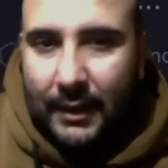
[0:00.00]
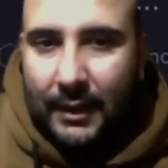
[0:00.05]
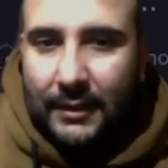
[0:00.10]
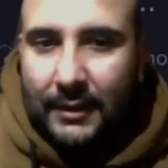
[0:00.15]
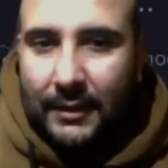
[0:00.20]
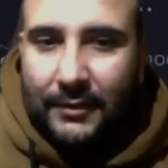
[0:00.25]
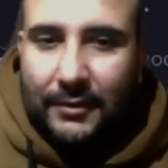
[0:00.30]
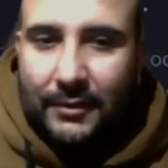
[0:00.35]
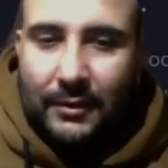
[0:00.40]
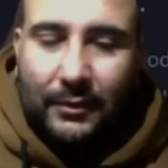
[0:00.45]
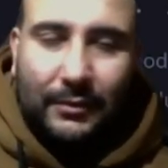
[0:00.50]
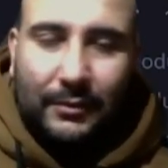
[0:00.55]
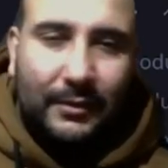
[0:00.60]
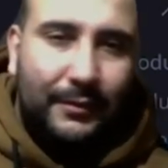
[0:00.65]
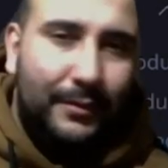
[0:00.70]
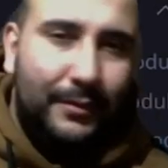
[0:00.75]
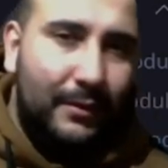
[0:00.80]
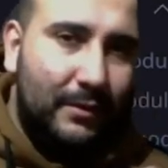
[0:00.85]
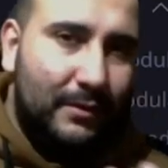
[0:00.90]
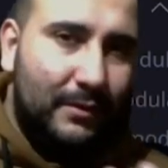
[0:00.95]
So the
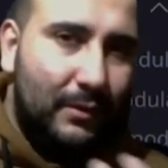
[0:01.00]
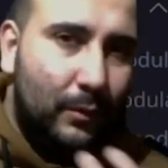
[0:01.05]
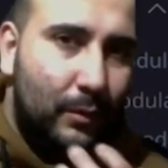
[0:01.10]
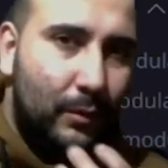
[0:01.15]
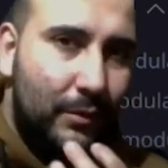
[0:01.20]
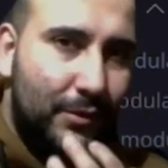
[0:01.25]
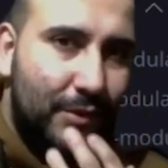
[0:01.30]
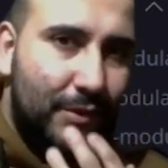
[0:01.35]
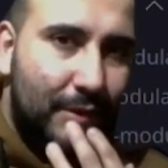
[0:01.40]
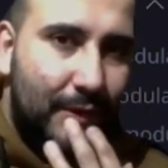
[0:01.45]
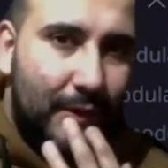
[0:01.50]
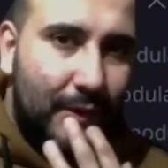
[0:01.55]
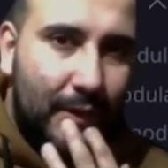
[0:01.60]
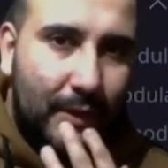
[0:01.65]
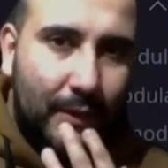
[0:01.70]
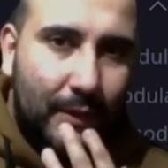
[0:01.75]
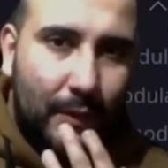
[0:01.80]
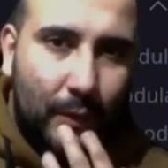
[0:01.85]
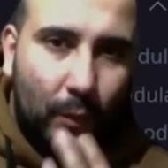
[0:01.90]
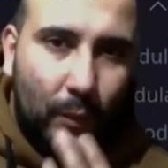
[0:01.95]
first question
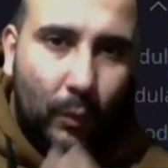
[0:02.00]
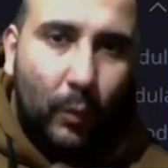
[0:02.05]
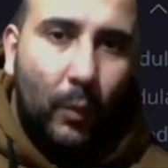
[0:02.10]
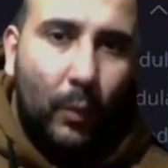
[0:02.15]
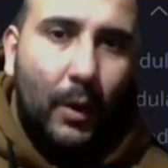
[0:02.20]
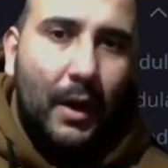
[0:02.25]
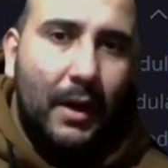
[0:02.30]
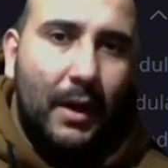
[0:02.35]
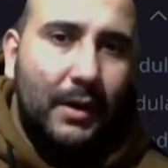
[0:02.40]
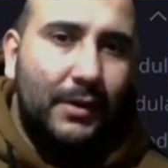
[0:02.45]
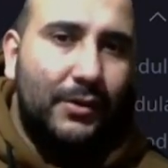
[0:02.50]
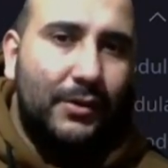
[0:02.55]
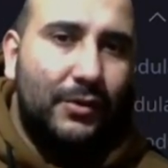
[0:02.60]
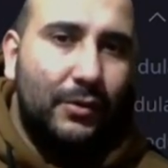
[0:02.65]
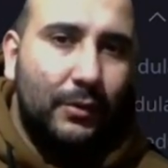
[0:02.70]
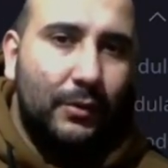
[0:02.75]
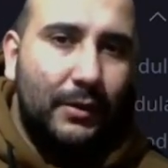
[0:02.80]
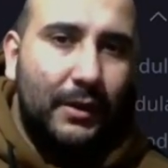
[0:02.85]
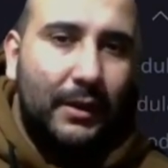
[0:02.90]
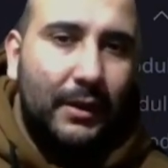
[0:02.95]
here, why
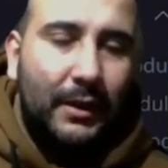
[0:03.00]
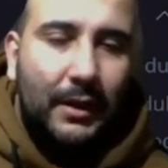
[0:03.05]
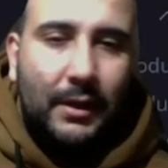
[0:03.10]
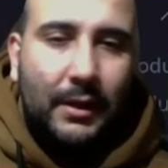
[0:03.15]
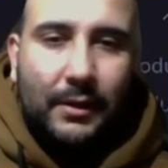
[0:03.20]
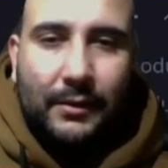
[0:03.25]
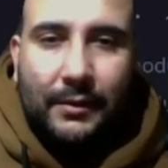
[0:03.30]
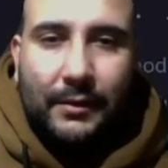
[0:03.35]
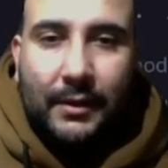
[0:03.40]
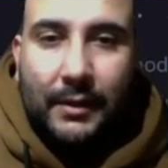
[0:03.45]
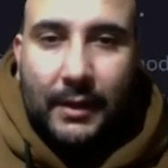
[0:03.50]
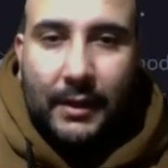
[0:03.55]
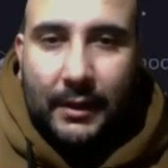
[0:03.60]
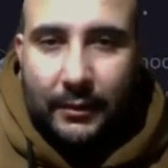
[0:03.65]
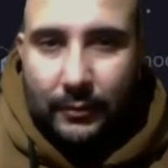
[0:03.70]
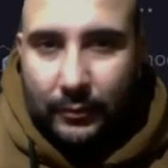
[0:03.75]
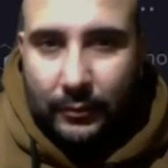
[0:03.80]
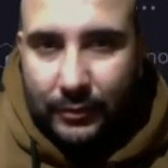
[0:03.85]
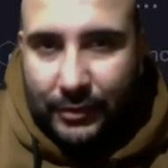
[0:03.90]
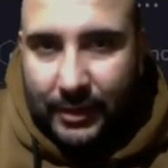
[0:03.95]
should I learn
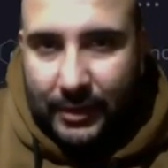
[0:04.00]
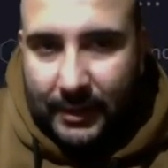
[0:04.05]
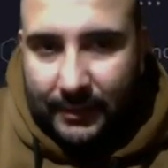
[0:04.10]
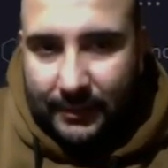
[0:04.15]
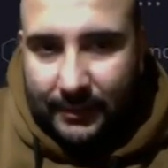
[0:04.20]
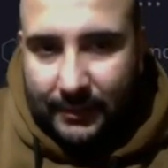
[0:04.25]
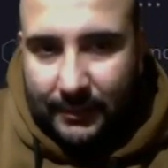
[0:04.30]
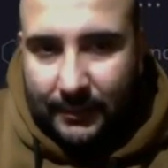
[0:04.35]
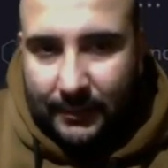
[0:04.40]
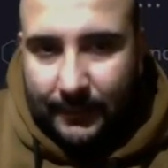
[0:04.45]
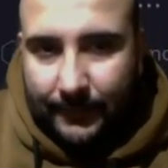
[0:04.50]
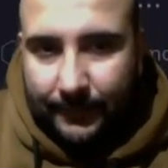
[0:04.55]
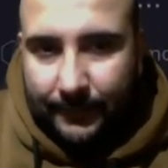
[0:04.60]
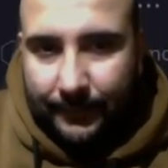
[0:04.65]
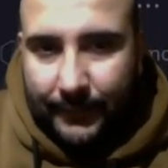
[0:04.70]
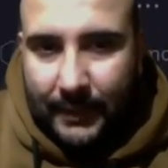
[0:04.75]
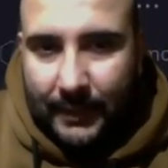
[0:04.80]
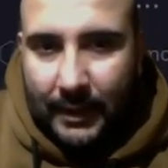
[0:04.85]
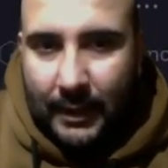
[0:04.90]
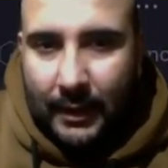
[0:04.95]
Nitro.js?
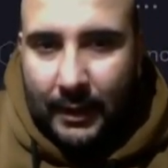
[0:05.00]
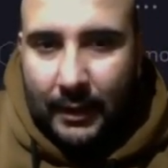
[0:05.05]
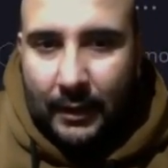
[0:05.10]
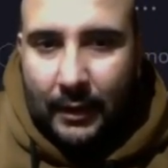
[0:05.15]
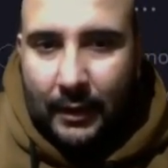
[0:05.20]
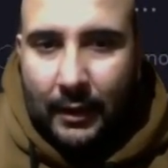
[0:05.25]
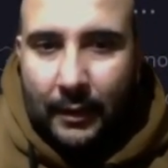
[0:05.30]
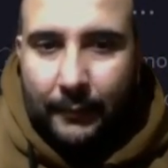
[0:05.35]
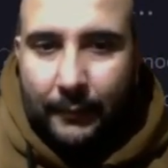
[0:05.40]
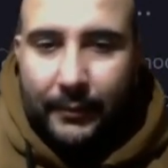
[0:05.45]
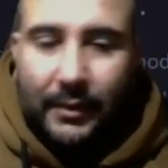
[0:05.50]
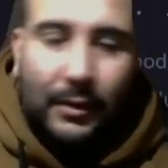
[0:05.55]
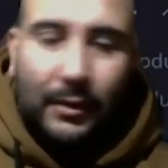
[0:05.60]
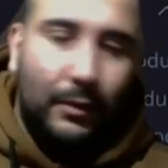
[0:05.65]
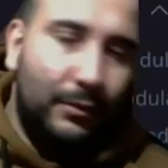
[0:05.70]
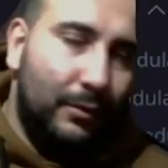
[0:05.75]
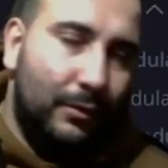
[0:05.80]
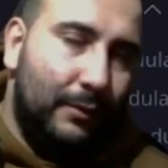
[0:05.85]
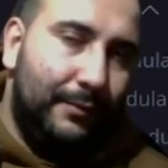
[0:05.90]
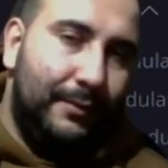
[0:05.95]

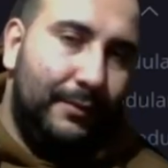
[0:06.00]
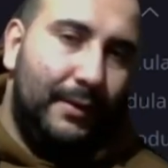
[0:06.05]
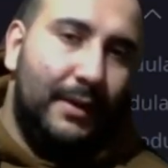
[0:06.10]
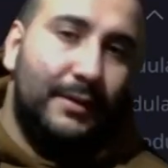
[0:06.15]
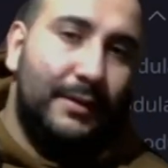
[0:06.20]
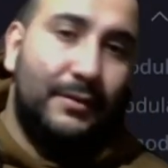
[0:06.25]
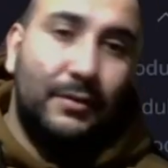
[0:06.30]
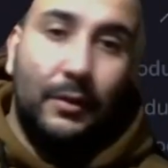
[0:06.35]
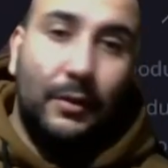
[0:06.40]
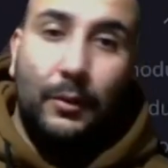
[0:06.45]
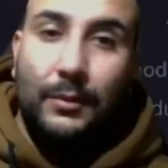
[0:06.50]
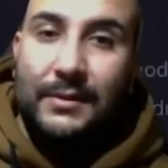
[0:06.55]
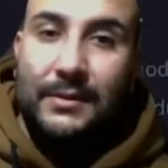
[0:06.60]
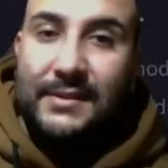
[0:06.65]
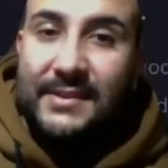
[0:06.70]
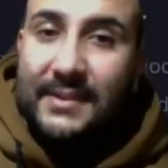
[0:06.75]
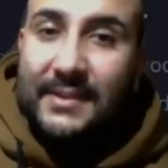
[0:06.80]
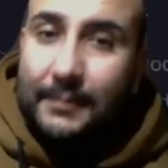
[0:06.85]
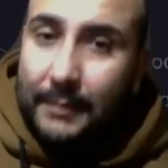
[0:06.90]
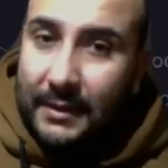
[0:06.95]
Because of its own
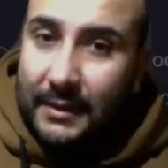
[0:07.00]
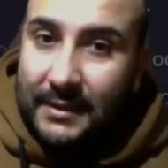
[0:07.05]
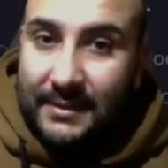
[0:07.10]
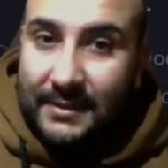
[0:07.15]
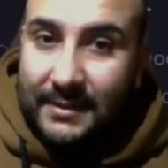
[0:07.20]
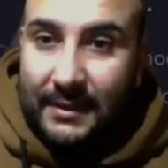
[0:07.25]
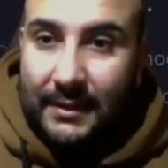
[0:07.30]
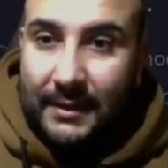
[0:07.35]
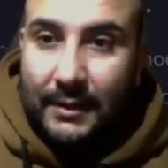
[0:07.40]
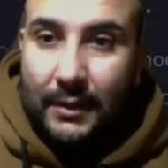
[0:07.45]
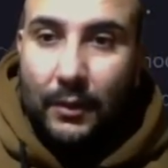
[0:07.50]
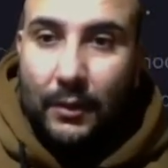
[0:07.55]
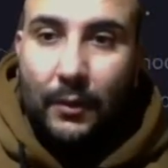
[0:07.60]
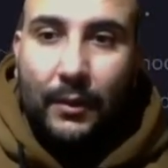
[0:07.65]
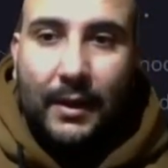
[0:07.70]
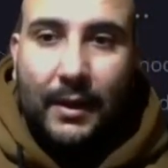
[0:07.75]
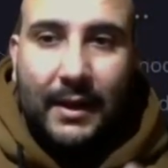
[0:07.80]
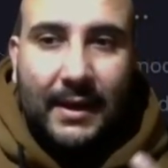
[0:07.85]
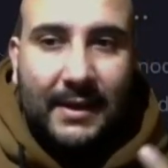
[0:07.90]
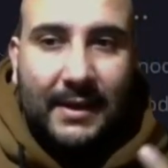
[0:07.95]
simplicity,
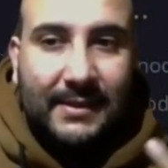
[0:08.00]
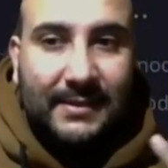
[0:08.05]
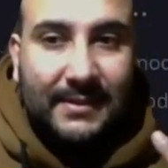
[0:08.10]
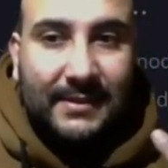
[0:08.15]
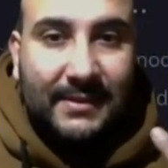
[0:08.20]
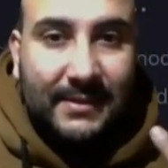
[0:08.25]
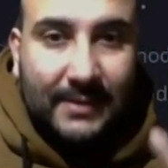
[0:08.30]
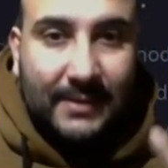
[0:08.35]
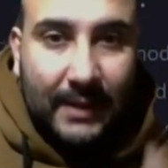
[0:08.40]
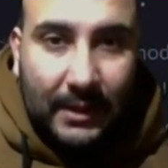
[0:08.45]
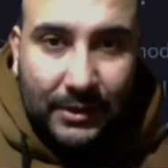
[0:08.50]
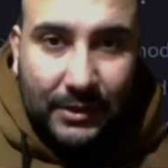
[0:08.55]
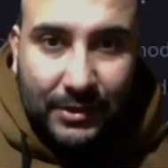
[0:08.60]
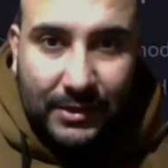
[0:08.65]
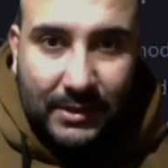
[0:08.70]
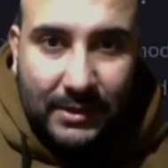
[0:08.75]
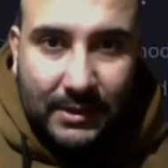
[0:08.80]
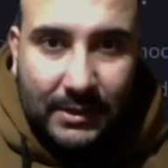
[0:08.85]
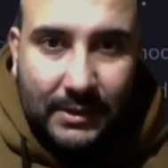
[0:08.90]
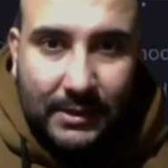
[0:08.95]
organized
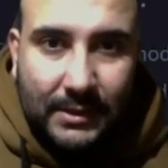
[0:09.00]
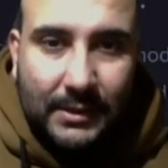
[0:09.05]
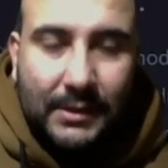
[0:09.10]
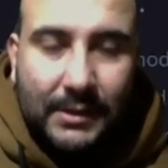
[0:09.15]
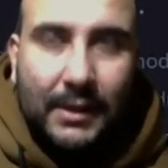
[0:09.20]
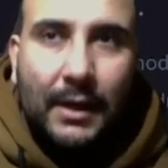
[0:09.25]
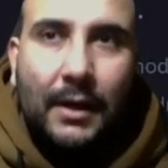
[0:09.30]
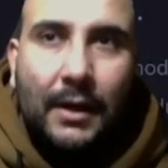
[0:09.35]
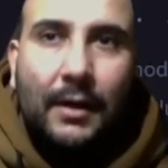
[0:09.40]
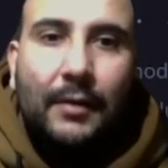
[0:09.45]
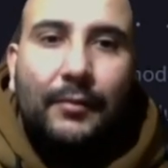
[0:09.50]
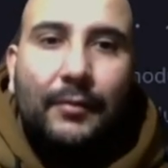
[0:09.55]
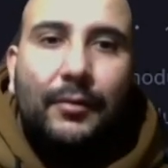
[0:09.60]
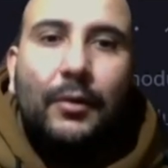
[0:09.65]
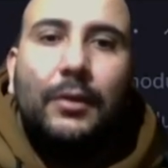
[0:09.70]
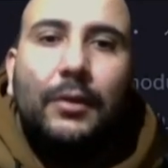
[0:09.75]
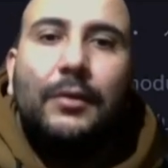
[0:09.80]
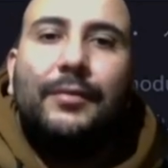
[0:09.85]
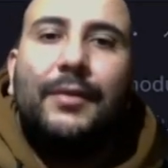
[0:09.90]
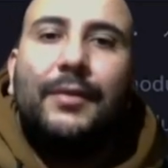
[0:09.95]
structure,
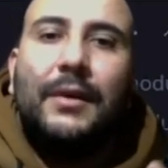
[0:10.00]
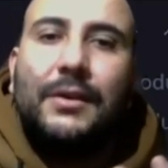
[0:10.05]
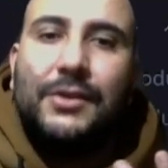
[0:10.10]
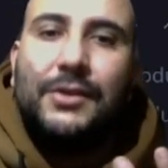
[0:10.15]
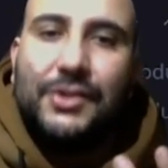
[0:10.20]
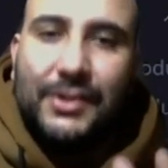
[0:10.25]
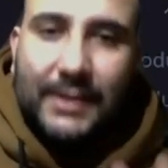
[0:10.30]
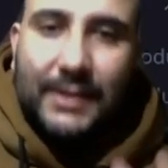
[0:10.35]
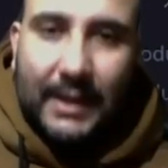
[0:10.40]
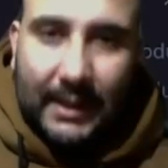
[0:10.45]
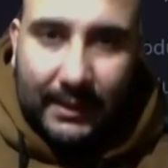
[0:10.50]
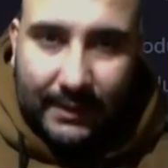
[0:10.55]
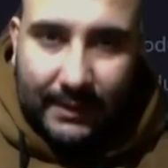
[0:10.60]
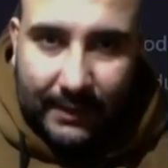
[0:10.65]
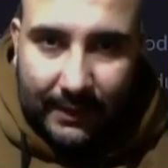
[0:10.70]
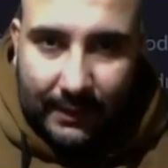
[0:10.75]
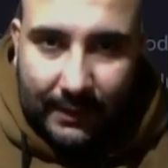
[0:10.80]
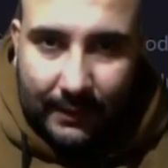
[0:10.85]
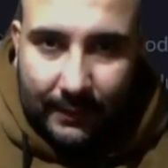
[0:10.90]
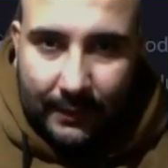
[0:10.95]
full
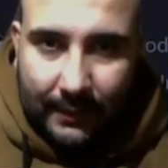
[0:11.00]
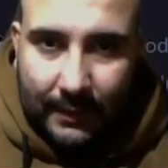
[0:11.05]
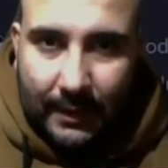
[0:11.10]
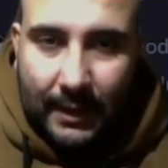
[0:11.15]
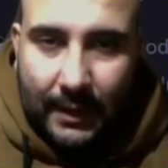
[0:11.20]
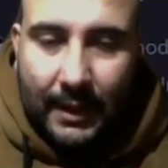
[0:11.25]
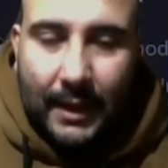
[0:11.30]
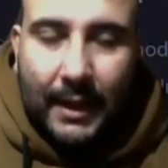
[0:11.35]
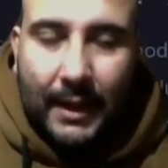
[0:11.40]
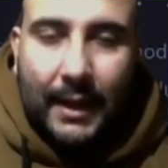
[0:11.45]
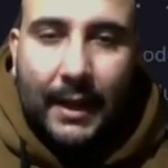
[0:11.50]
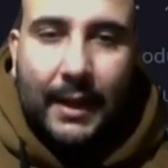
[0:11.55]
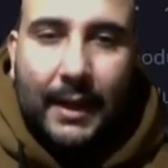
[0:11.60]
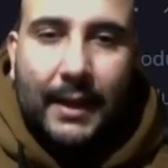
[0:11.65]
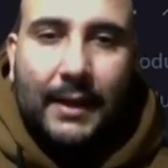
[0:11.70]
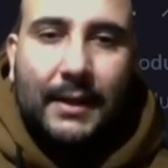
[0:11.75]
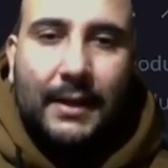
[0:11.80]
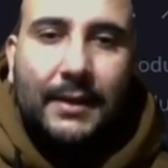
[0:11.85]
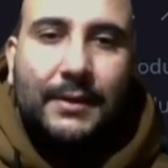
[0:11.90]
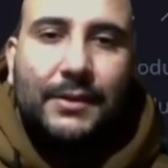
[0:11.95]
functionality,
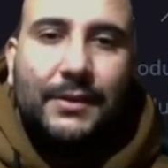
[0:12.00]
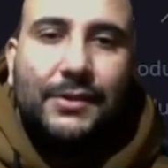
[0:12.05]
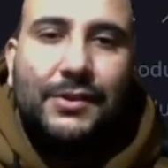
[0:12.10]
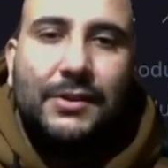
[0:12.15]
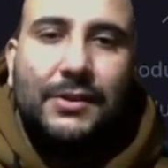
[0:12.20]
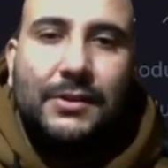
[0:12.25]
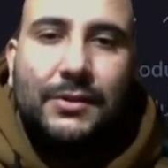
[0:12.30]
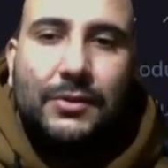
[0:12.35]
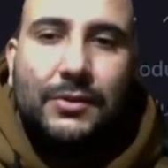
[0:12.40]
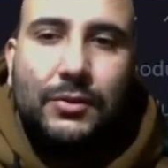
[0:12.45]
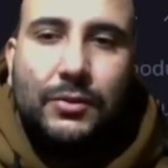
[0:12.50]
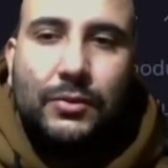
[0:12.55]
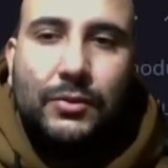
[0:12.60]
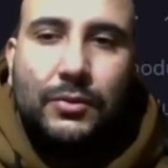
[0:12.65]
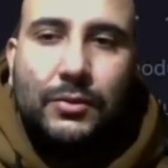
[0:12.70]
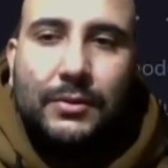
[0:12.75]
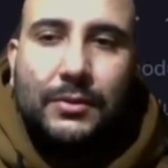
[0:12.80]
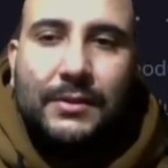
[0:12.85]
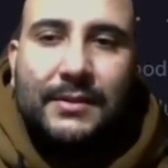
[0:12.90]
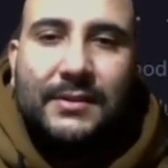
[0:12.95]
in addition
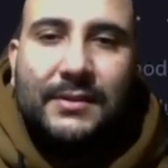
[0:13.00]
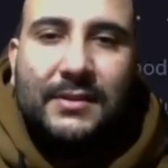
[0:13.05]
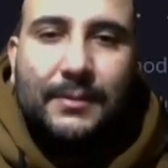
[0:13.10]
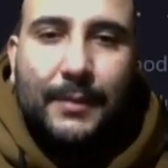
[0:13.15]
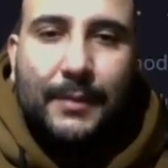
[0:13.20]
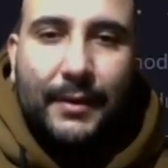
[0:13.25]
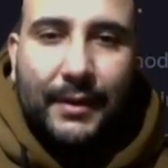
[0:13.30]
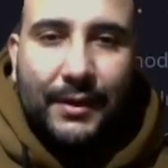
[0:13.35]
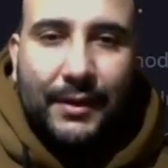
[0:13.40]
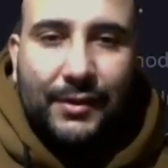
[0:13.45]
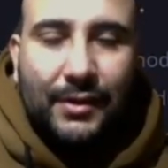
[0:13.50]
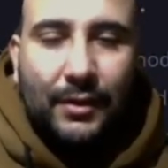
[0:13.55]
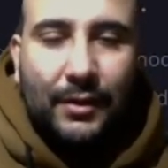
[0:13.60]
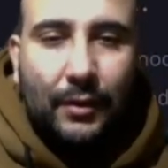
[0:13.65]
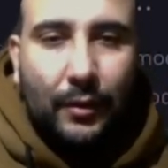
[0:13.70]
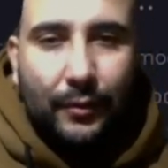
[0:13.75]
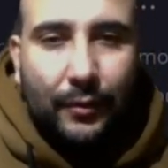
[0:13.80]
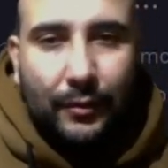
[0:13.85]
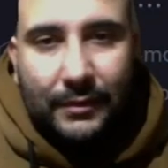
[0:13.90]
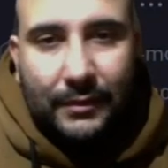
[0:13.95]
to separation
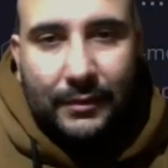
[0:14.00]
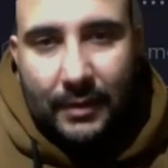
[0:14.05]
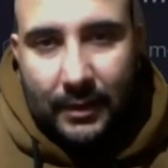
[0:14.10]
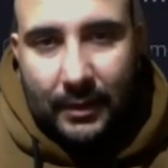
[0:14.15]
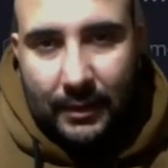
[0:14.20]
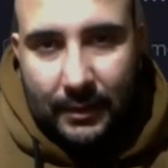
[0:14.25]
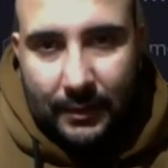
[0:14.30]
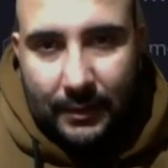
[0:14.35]
of concern.